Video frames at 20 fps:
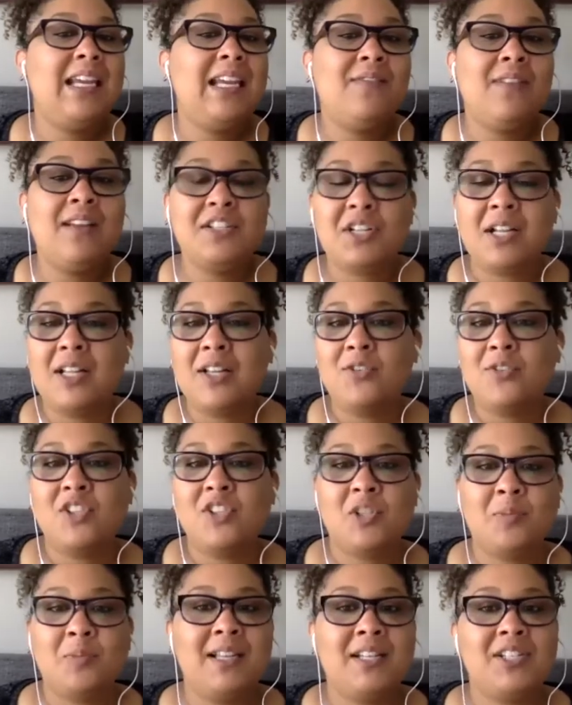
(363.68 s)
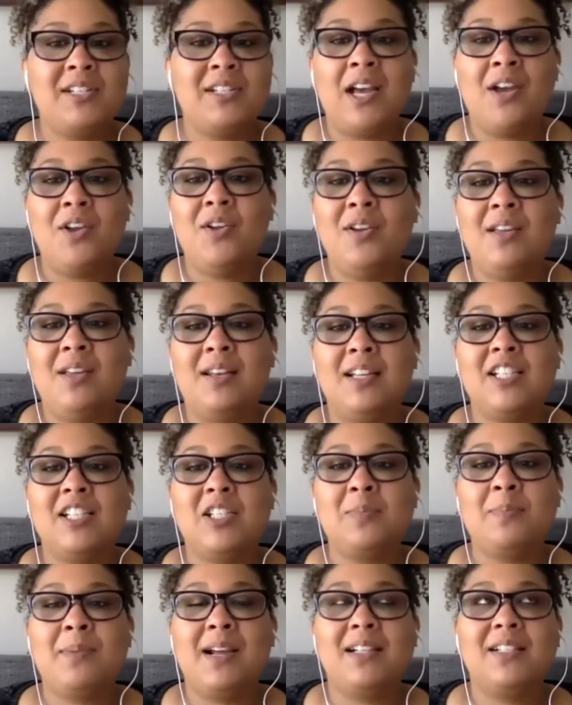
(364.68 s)
evangelical space now, you can
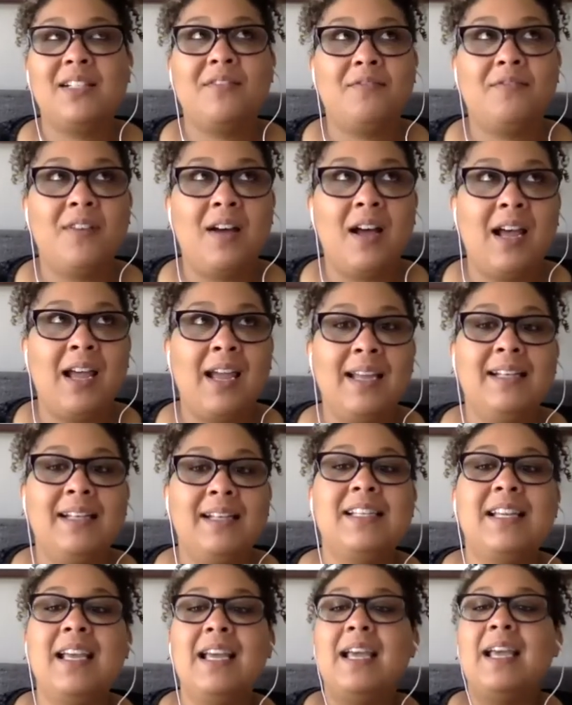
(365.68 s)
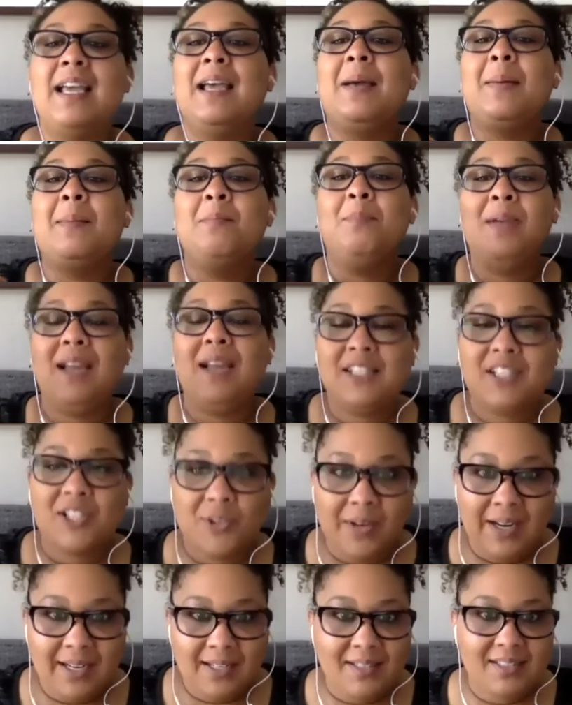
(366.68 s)
expect to find big
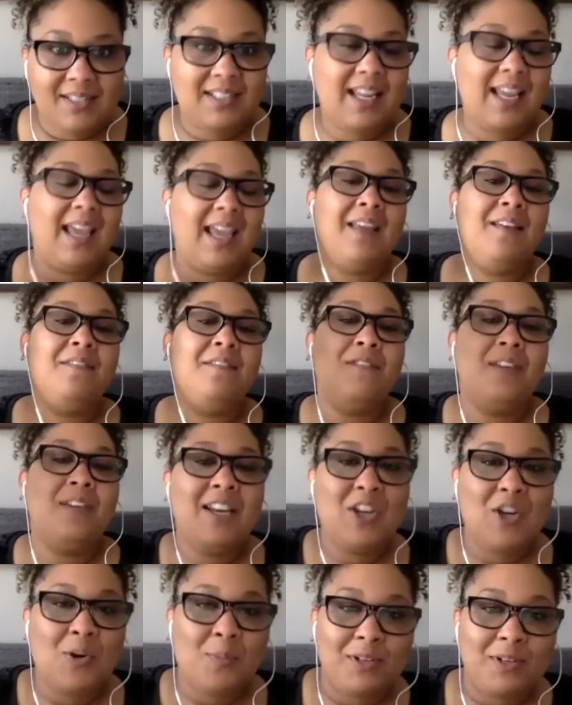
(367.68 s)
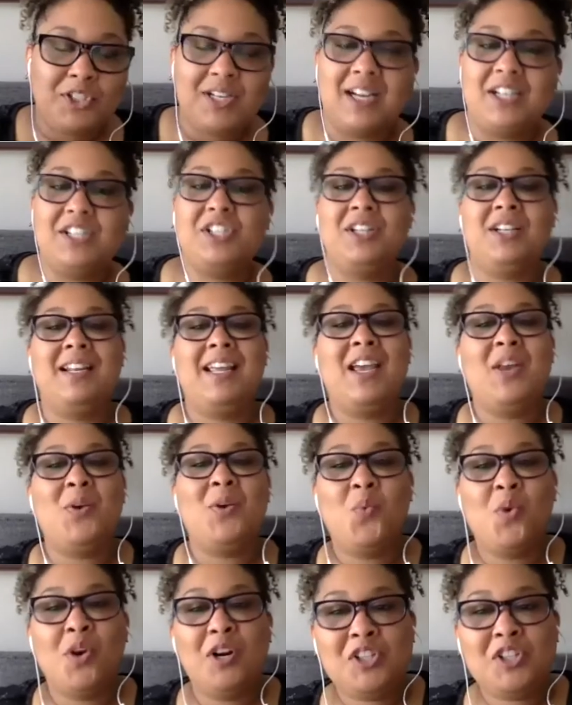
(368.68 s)
screens and video projection
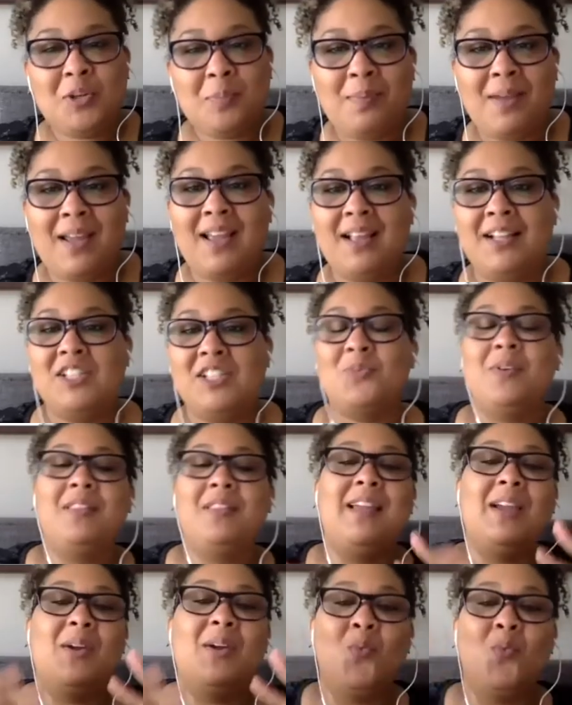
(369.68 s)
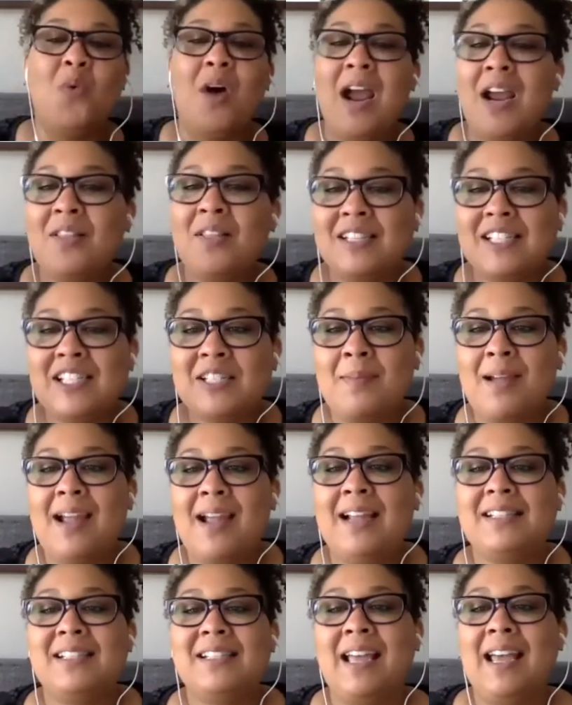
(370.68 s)
and worship bands with like wireless
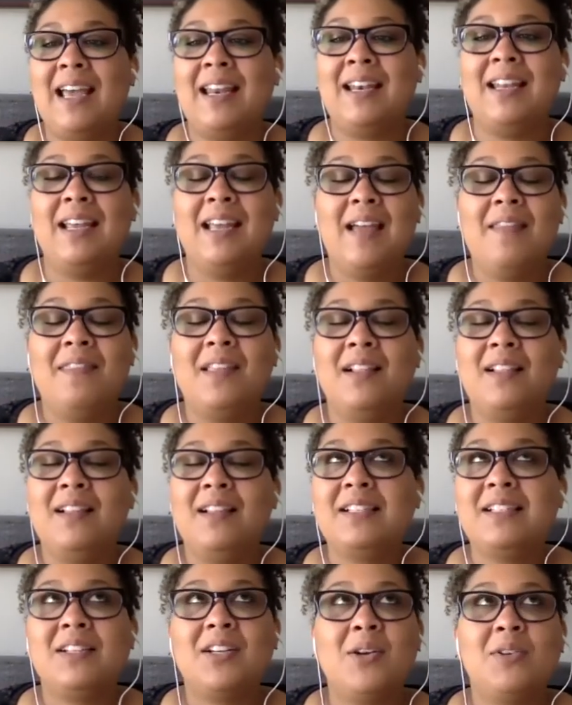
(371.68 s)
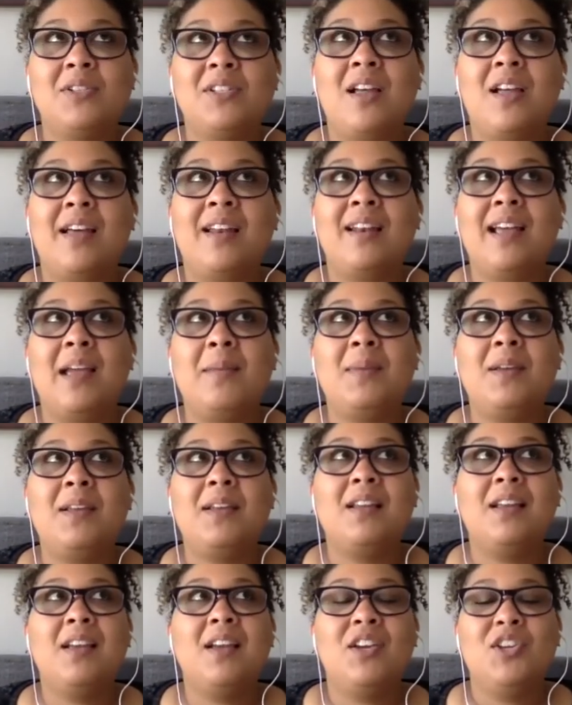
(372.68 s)
mics and the list goes on. I
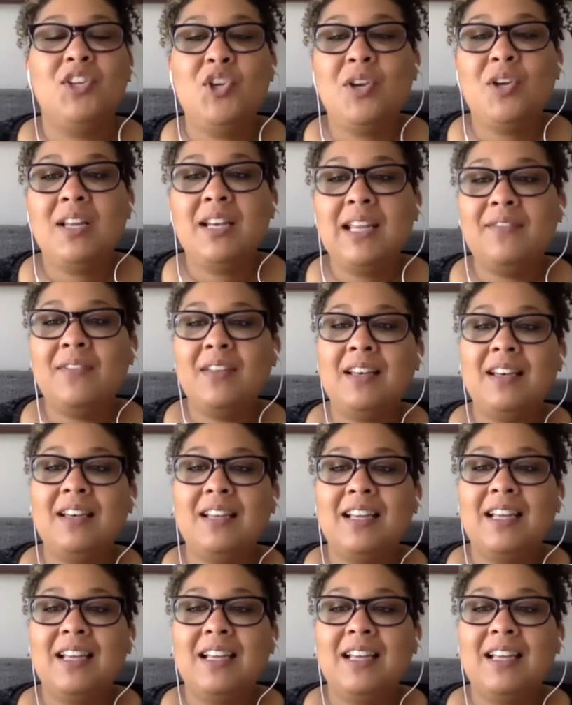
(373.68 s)
mean, you can even